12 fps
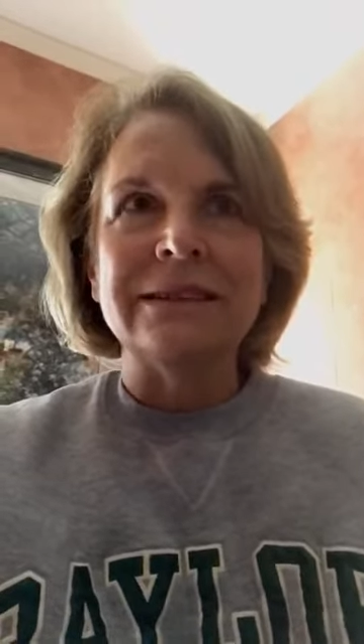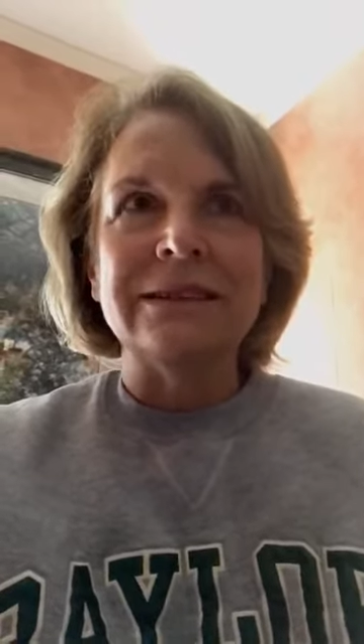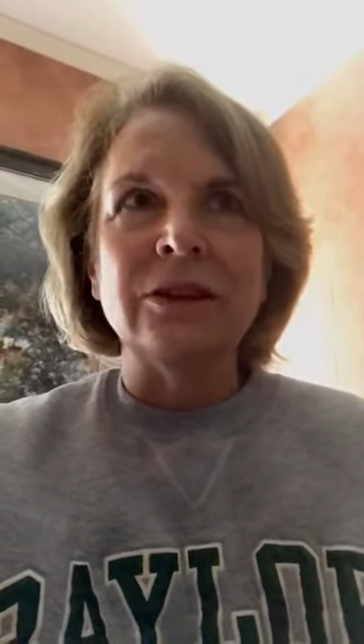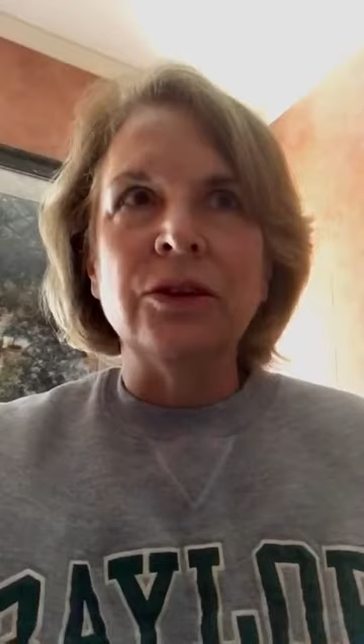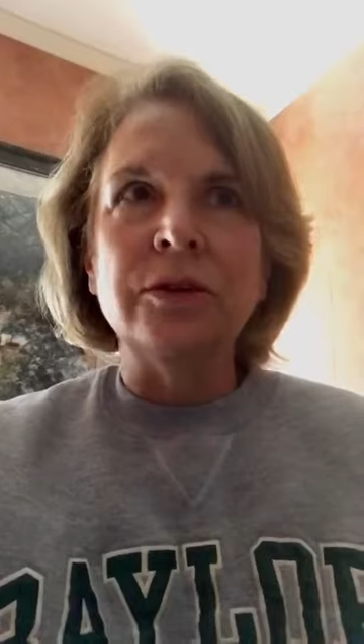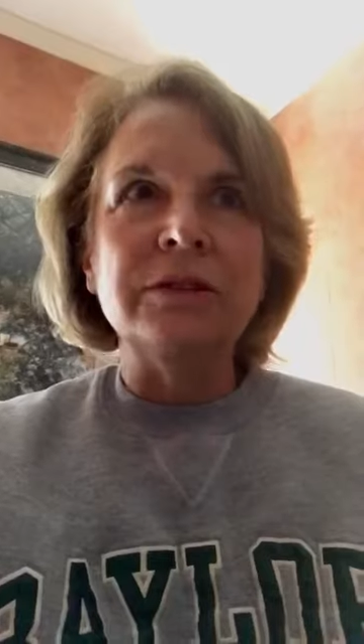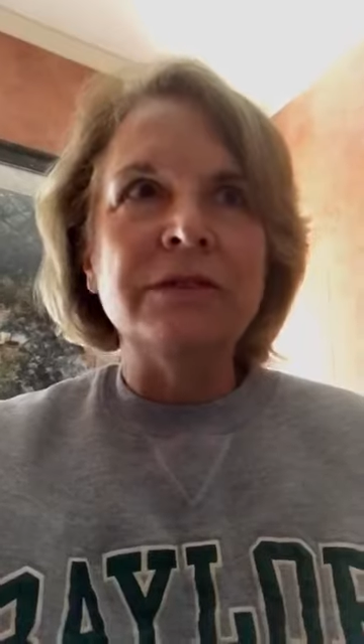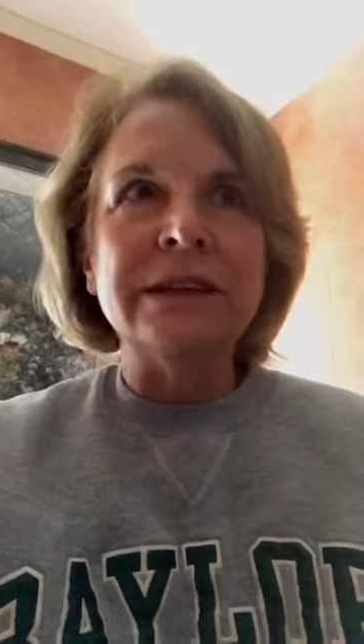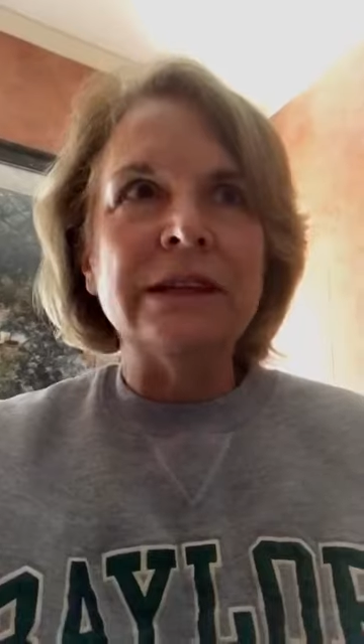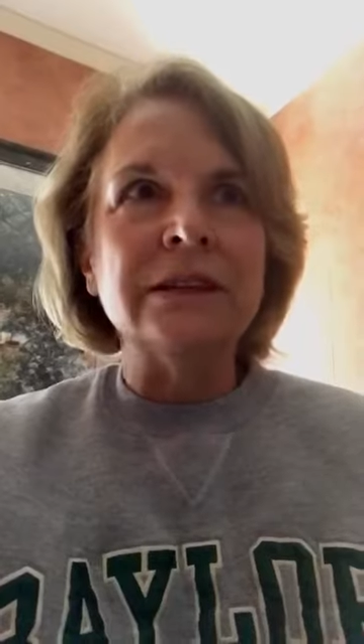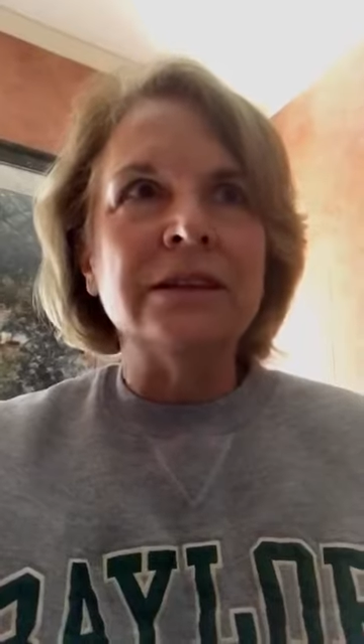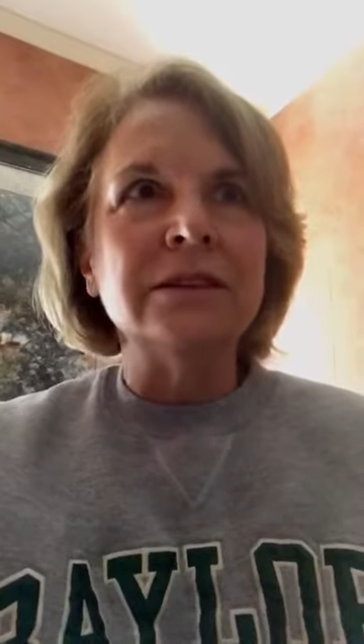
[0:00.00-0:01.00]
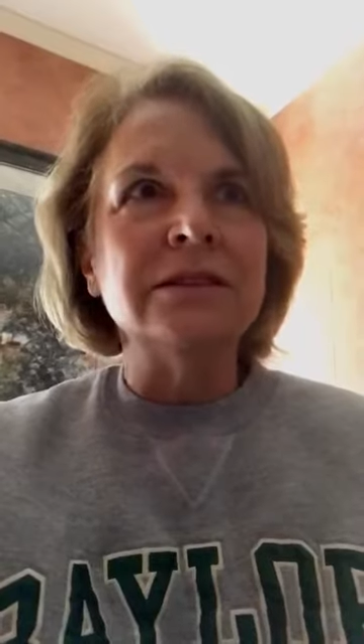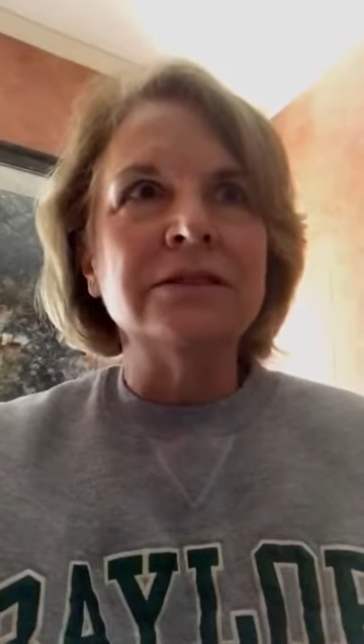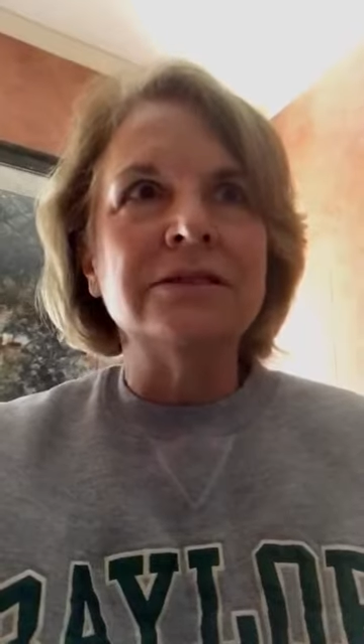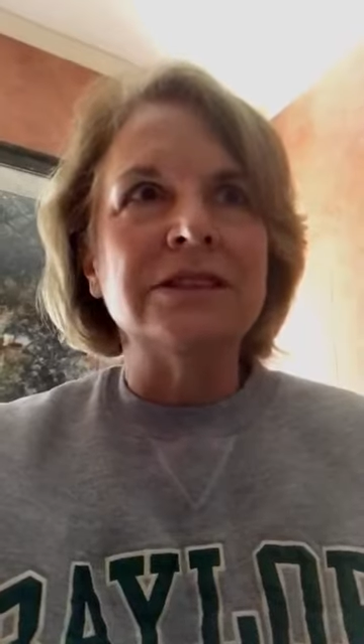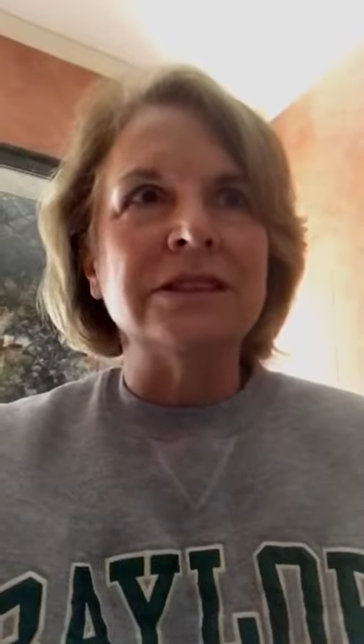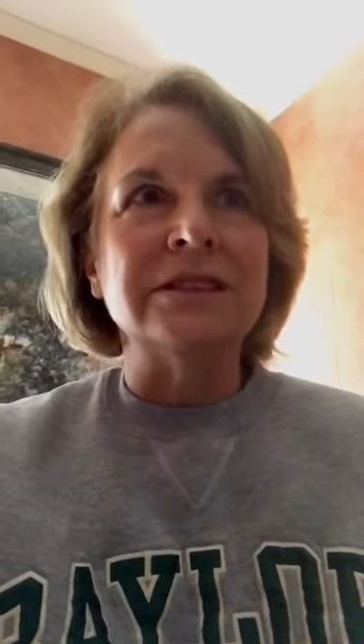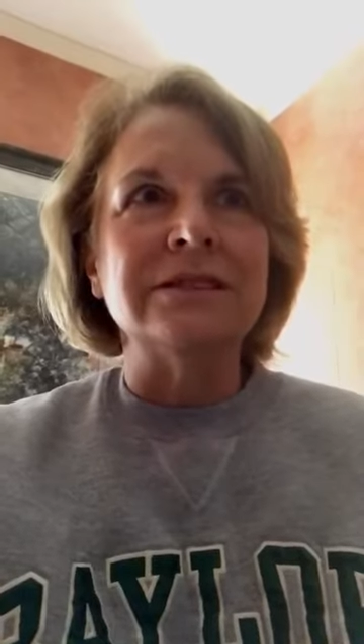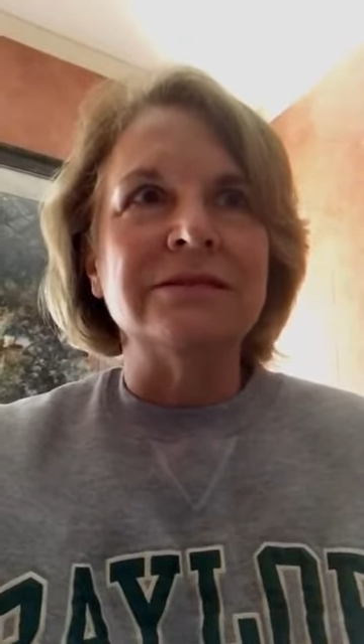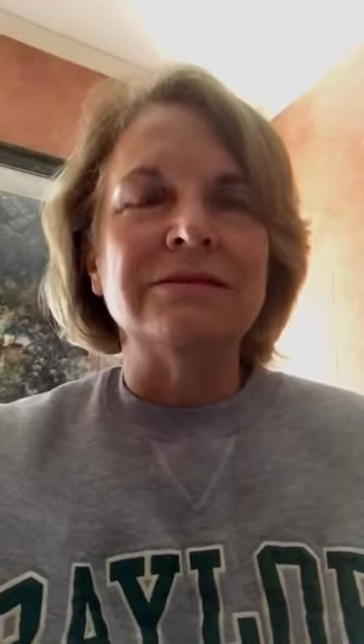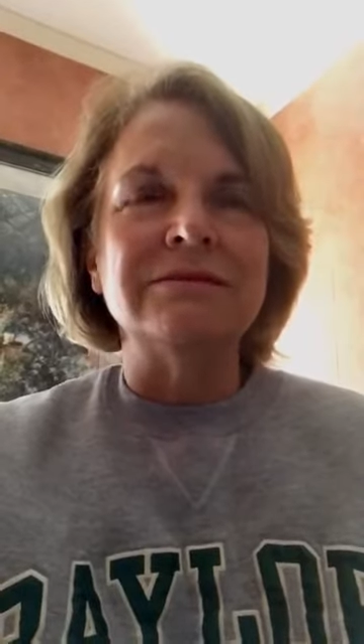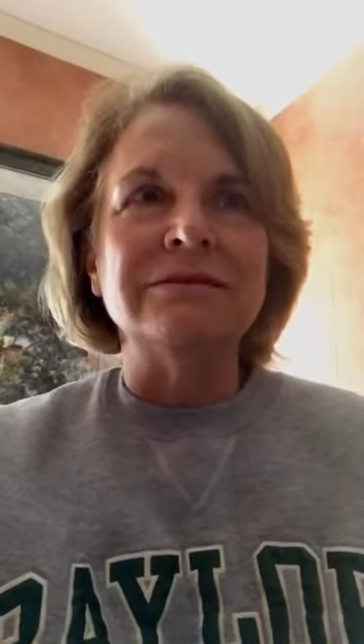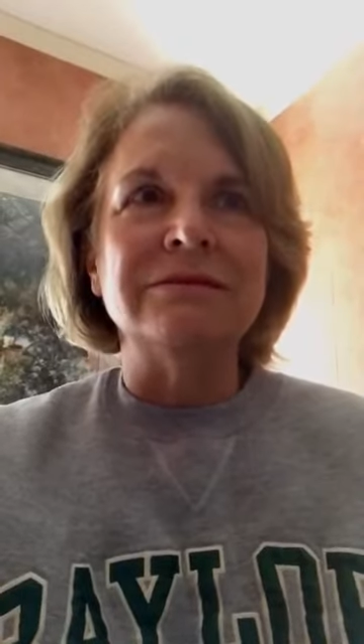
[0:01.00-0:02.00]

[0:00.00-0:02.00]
Louisville to